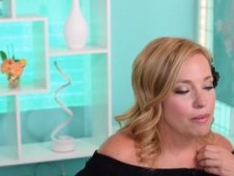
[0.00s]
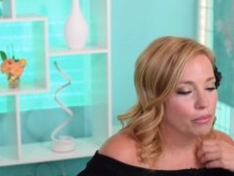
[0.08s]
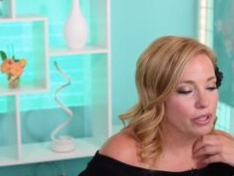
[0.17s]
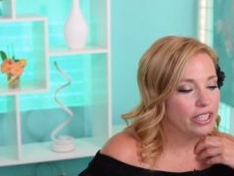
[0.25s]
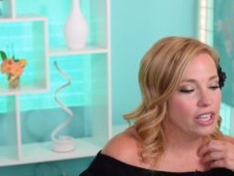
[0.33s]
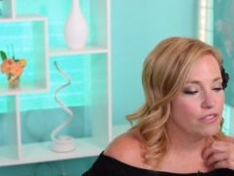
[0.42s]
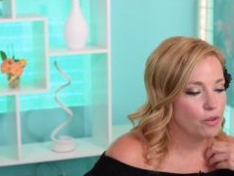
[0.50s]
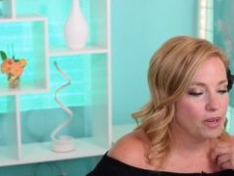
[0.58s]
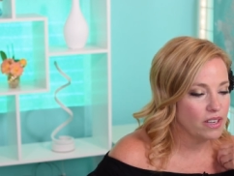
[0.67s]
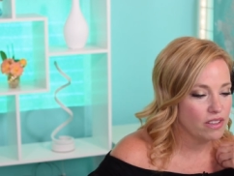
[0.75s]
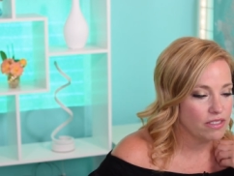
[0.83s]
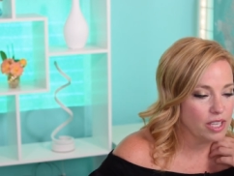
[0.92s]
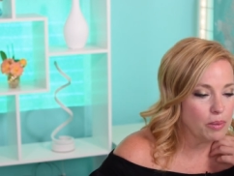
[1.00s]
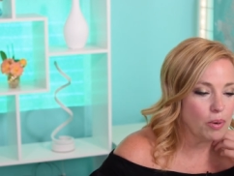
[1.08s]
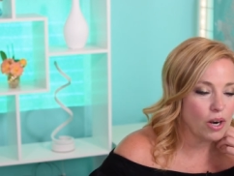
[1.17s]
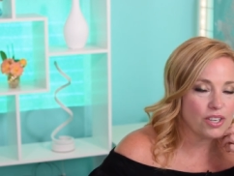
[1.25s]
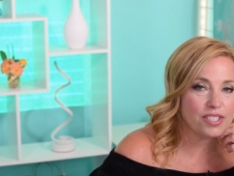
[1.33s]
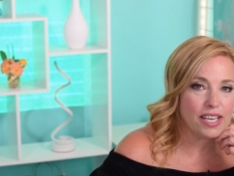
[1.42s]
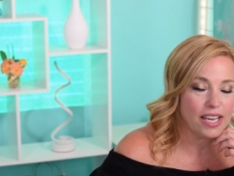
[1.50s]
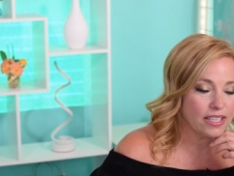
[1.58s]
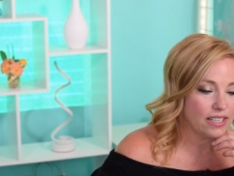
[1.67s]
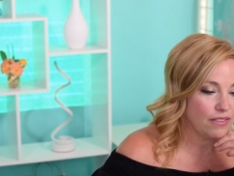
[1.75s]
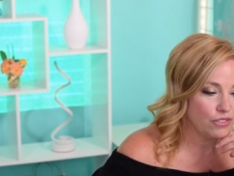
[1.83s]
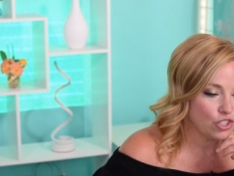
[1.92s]
Maria, have you been to the theme parks
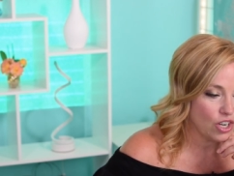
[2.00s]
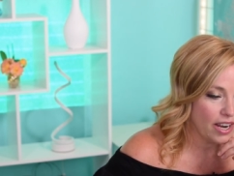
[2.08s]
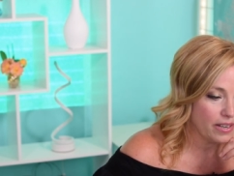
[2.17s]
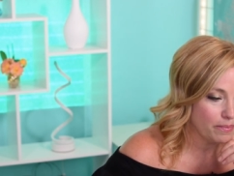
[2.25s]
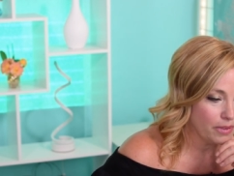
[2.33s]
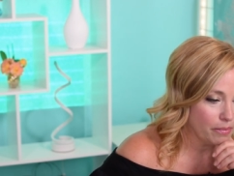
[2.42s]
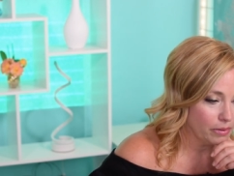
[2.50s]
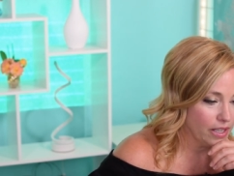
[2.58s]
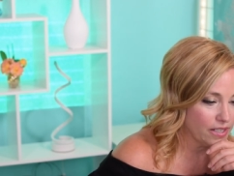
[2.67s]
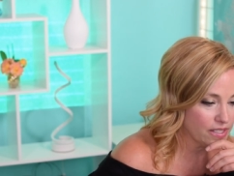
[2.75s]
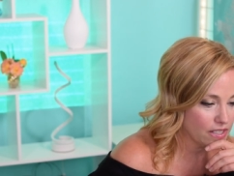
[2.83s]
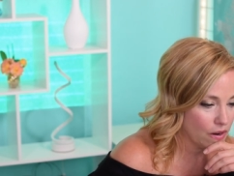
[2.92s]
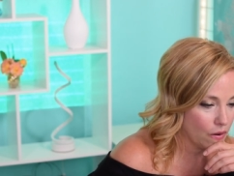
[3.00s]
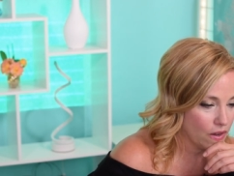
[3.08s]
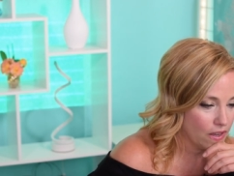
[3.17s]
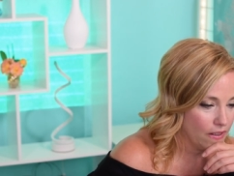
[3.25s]
yet? Have you tried them? Let, let us know.